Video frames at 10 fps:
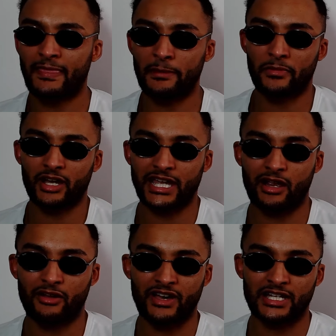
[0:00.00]
in my
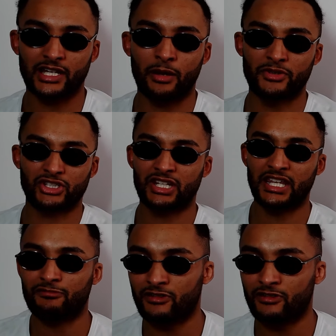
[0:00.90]
caravan and I'm just going to